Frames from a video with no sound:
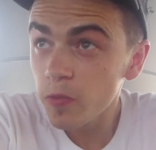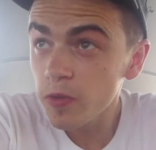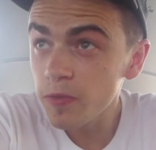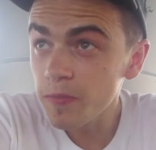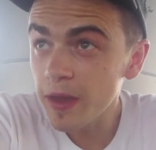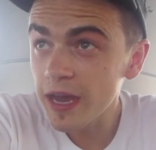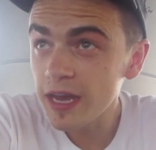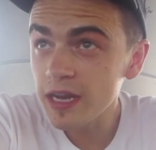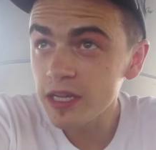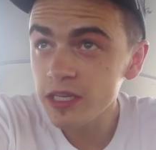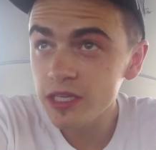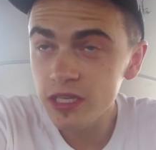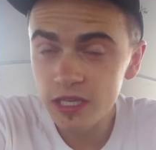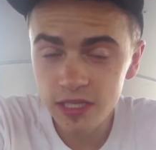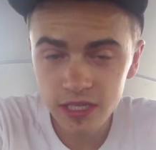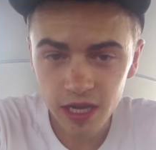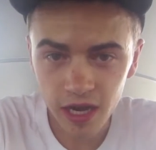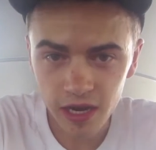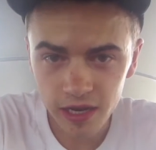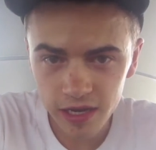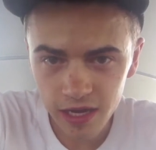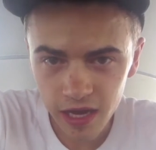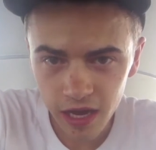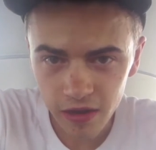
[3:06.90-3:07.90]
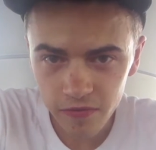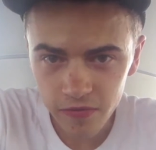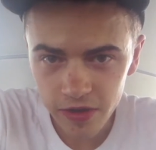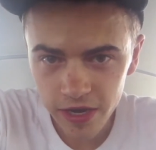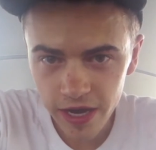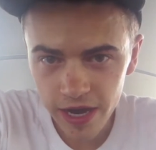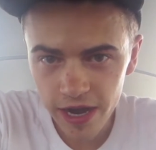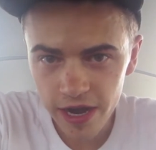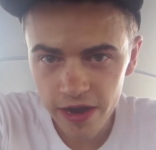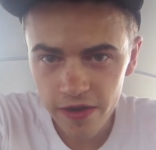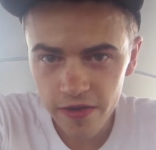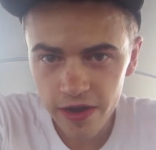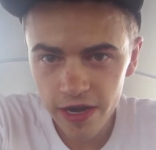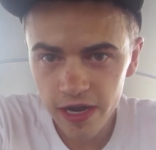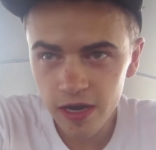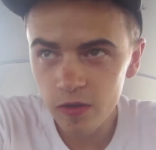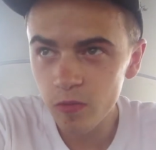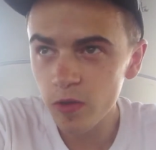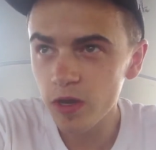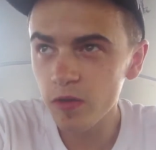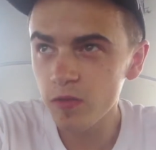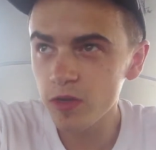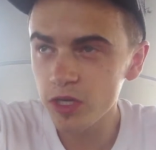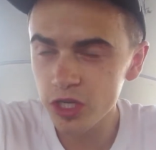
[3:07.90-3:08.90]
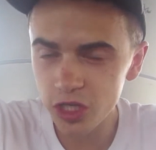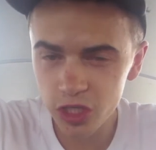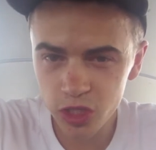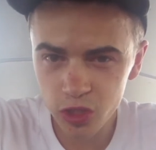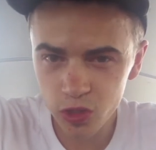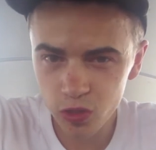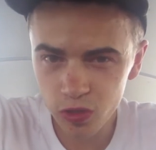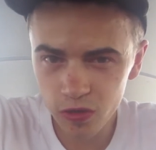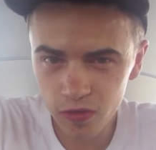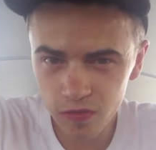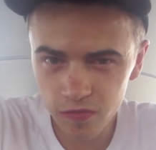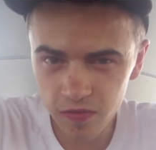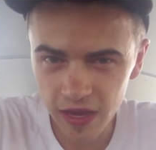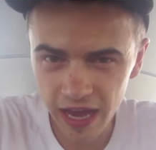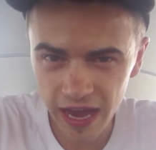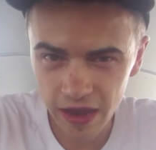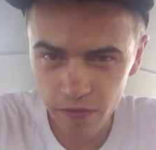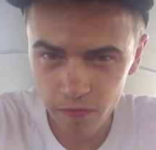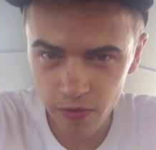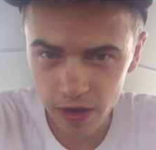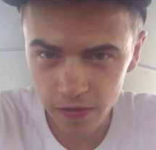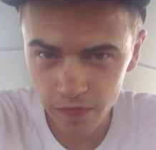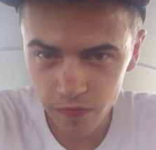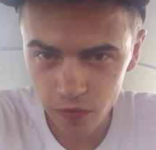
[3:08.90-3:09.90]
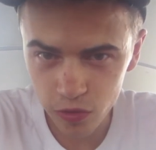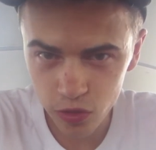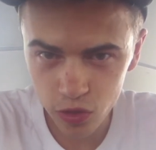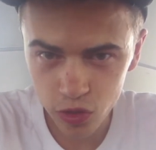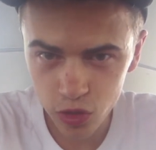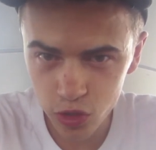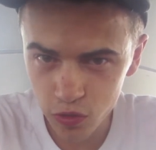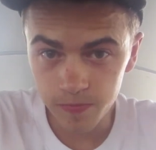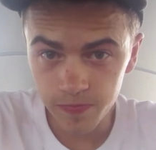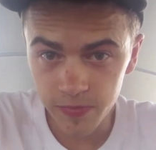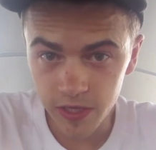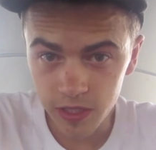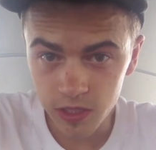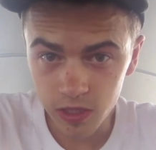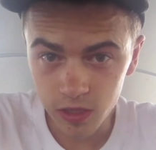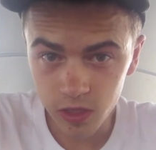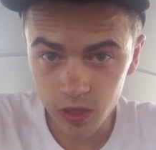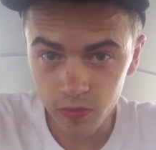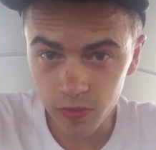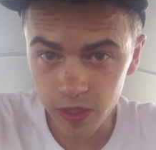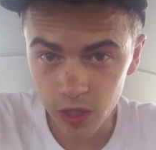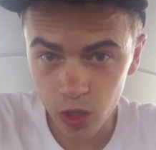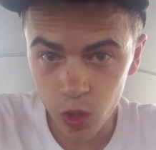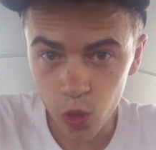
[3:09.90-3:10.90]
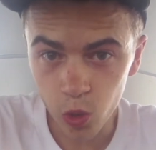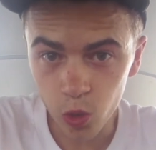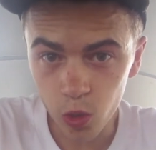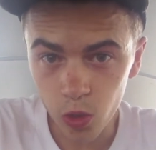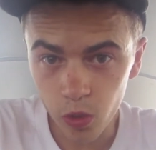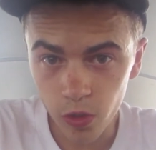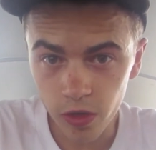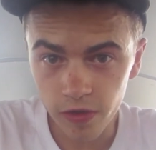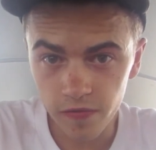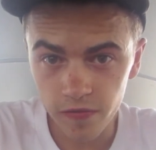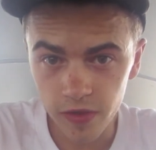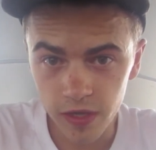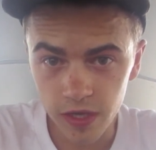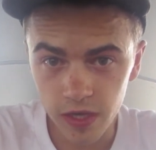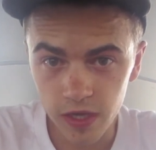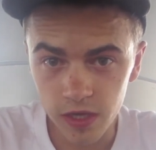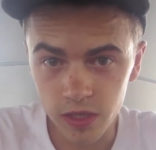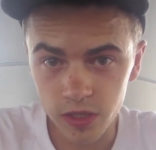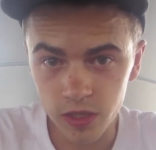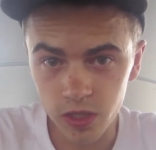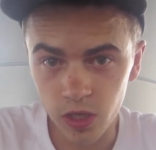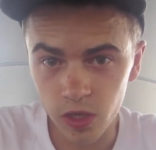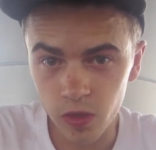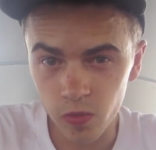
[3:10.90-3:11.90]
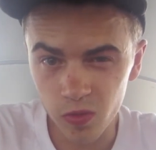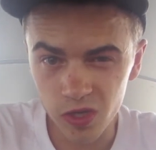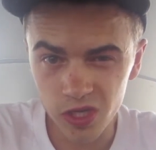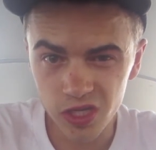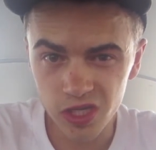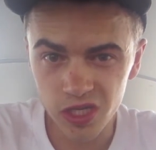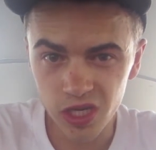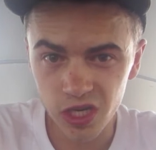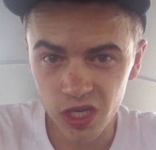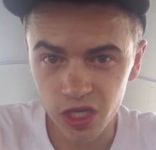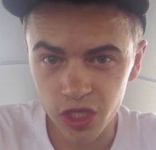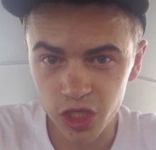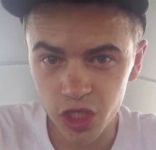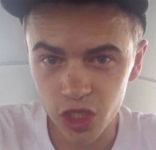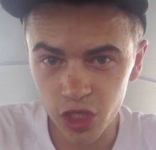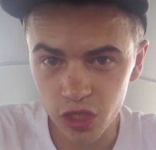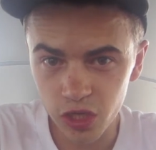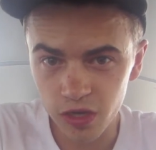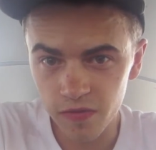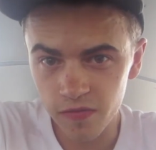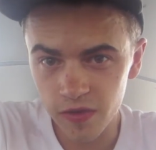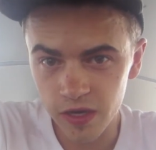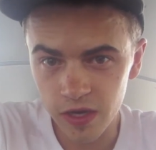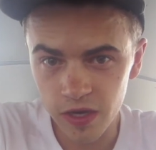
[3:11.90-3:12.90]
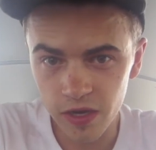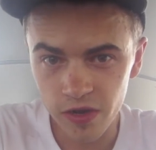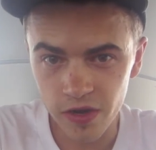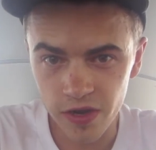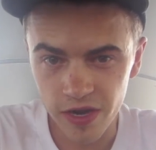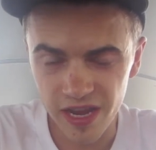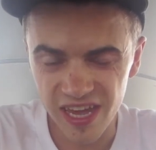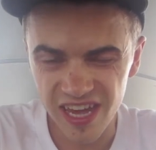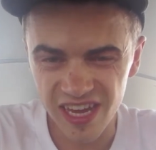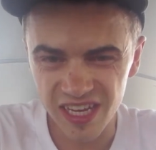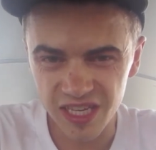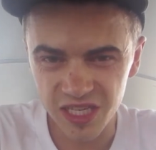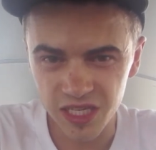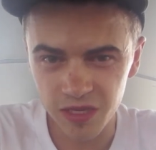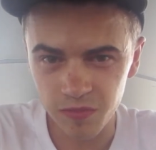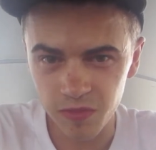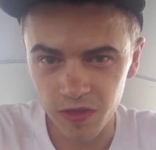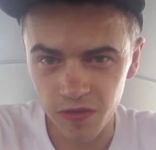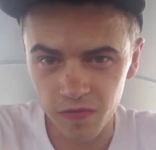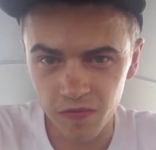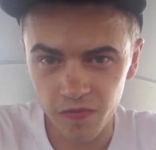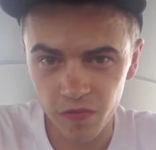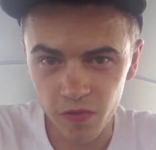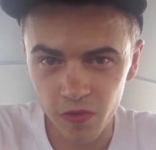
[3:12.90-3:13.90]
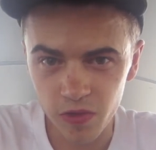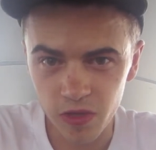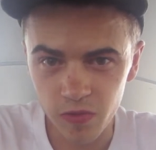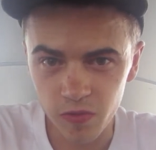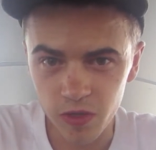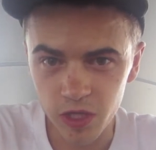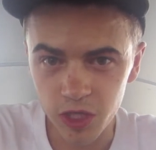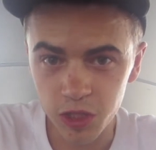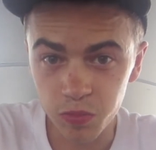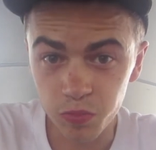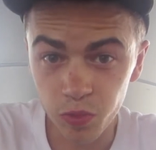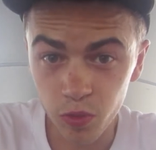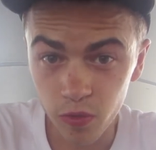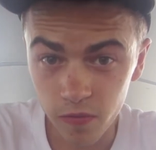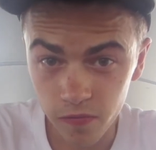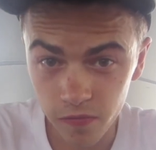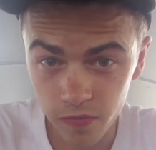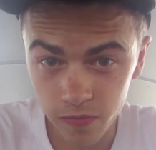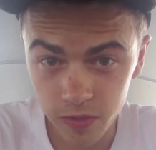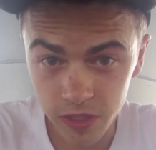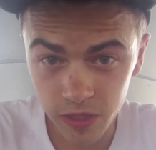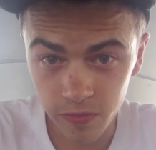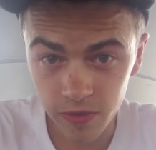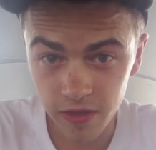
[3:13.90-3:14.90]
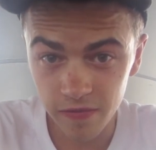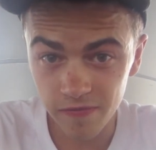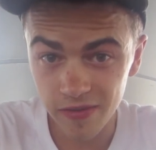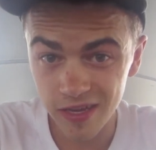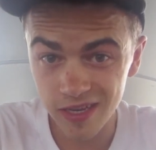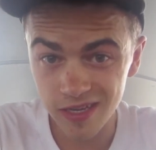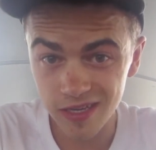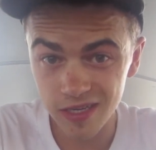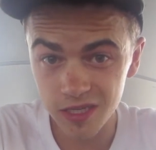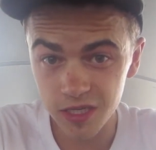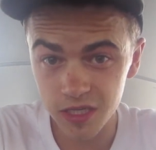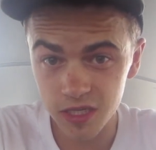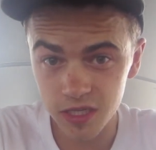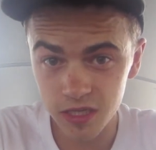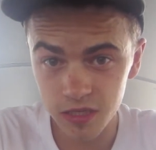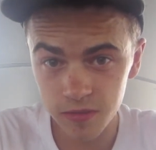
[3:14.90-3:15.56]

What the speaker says: we made it to this uncovered area where we're just sort of at refuge. It's a little bit cooler over here, so we're just going to chill over here and eat some of the food that we just bought from some of the vendors.